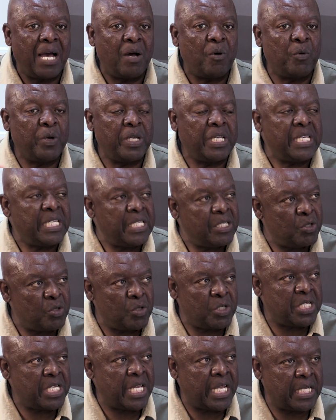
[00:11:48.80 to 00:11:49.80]
we need
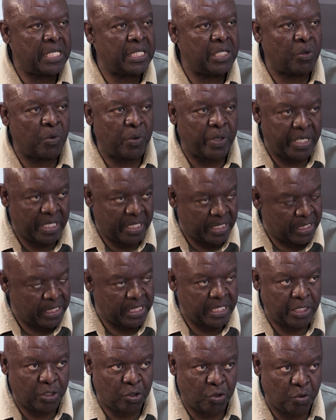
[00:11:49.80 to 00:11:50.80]
to tell the world
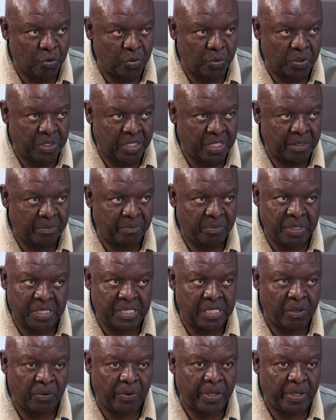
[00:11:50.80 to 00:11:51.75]
the truth, Mr.